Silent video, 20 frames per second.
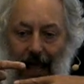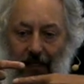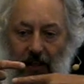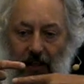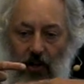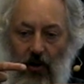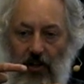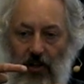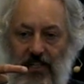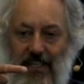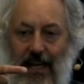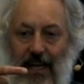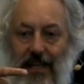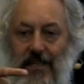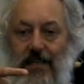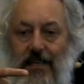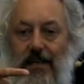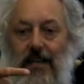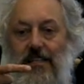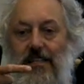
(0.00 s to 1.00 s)
and the
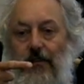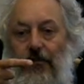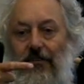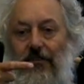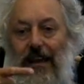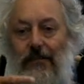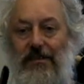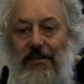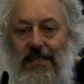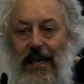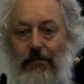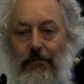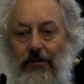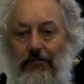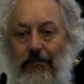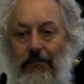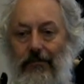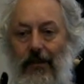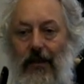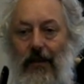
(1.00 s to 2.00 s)
content is frame sep,
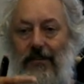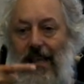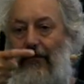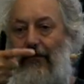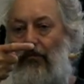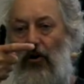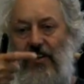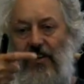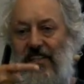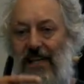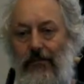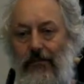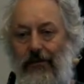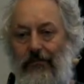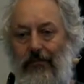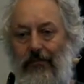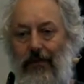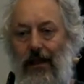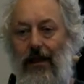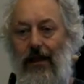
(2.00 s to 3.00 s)
eh,
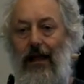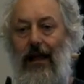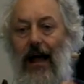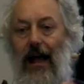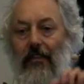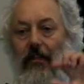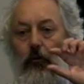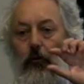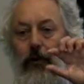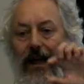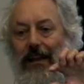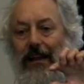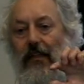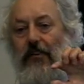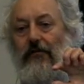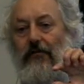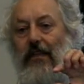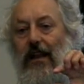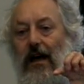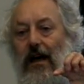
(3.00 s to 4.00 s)
fboxsep. And the
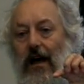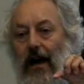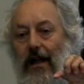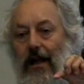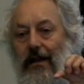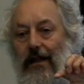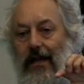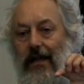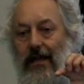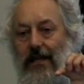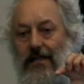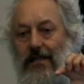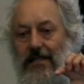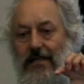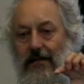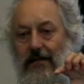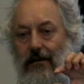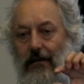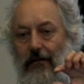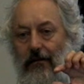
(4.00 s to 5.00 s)
width of the line
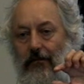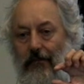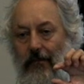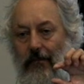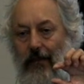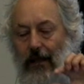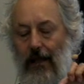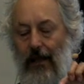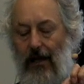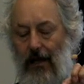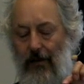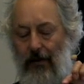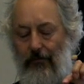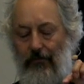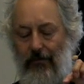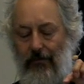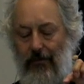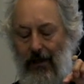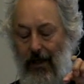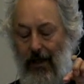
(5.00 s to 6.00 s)
is
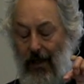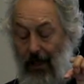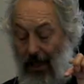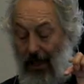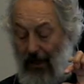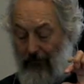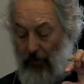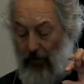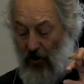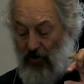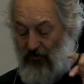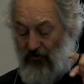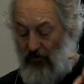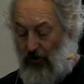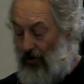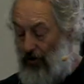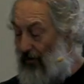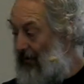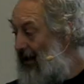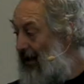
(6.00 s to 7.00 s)
um,
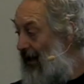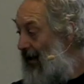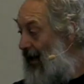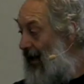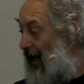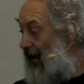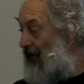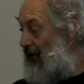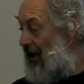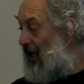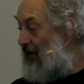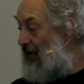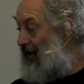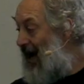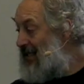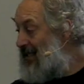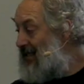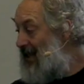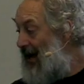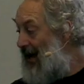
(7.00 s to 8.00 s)
fboxrule. If I go
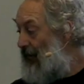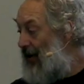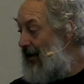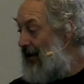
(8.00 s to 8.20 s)
back to that